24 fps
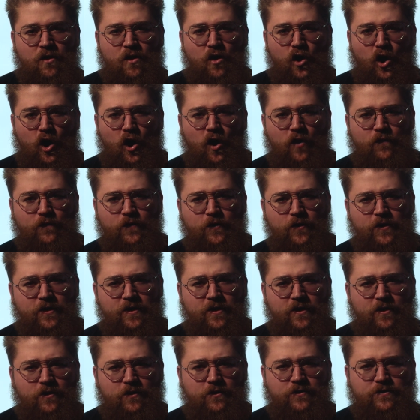offer a
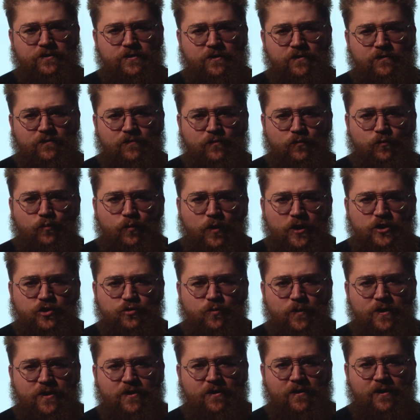narrative rich
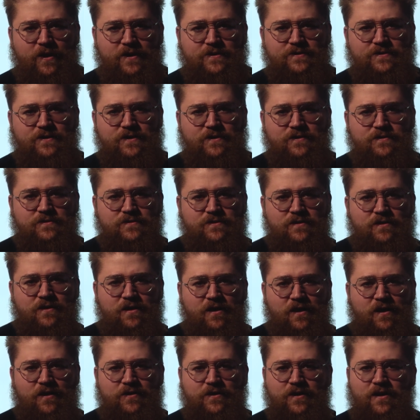with lessons
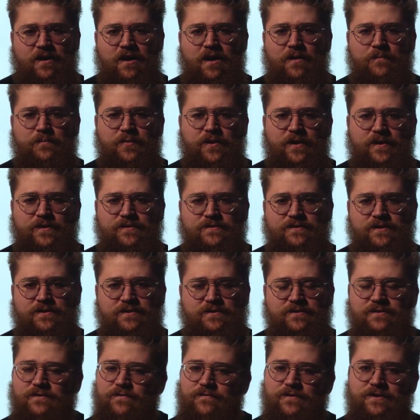on the
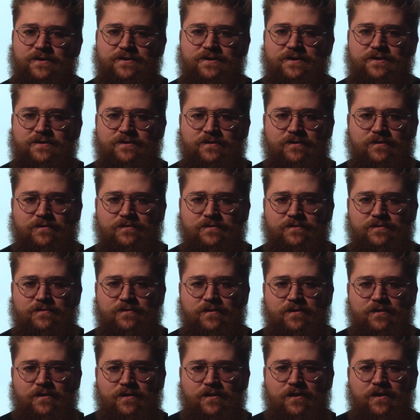complexities of existence,
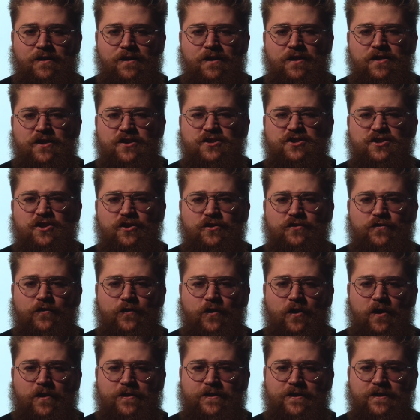the search
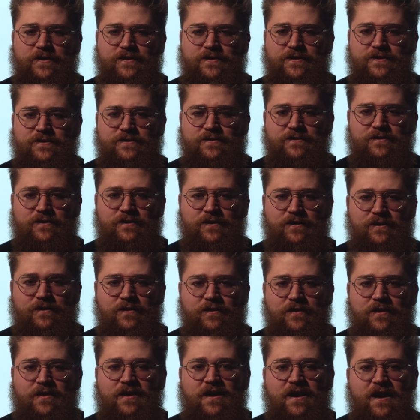for authenticity,
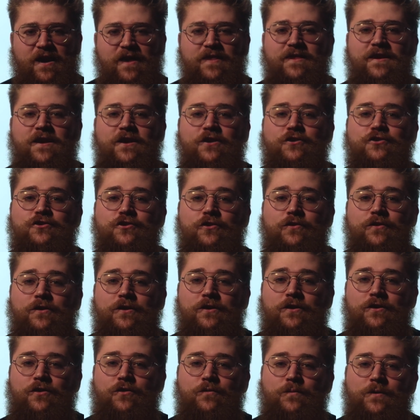and the
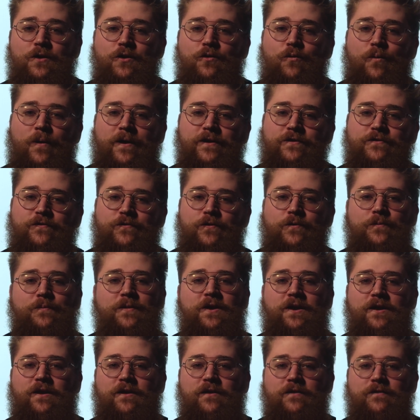enduring human quest for
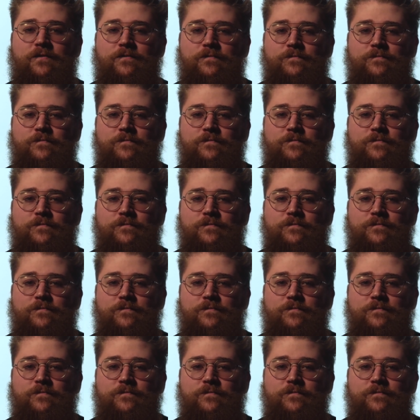meaning.